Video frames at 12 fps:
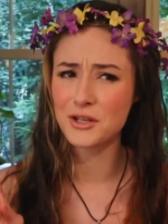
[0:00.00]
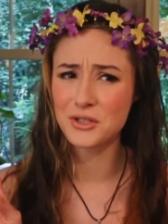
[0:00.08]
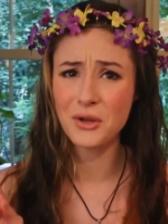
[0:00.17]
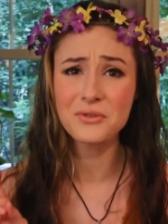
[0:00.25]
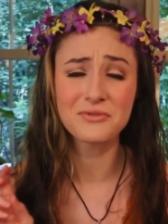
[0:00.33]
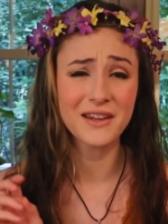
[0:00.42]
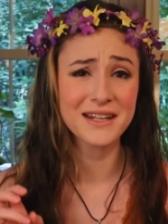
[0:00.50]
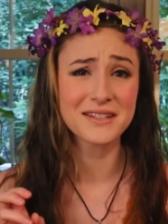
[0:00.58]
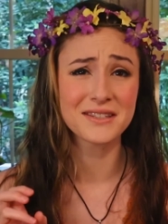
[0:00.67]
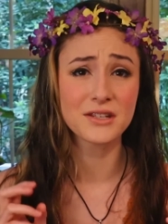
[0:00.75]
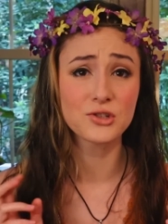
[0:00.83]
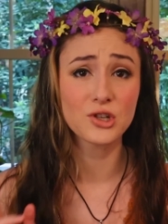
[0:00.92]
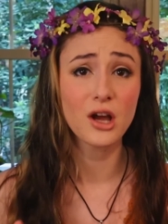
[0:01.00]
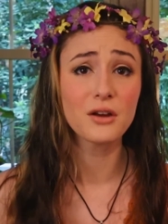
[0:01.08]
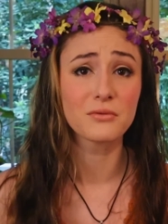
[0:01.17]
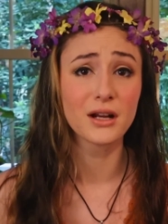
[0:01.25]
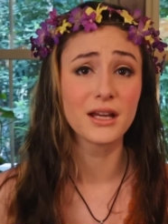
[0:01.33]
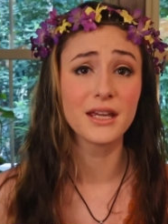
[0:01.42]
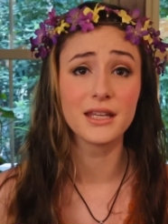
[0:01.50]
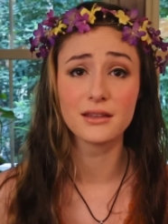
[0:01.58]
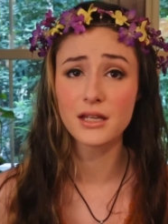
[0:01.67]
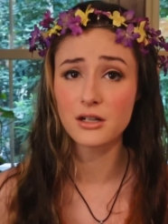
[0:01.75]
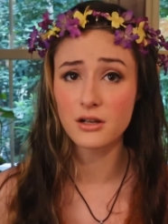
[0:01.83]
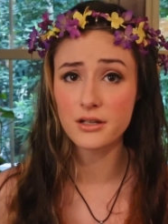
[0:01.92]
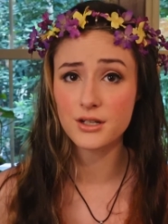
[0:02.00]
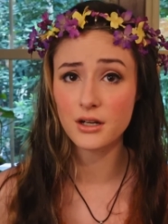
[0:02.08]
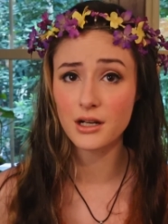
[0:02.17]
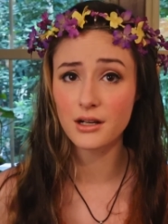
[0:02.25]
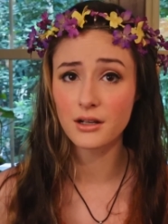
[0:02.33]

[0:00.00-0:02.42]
adult fantasy genre in literature.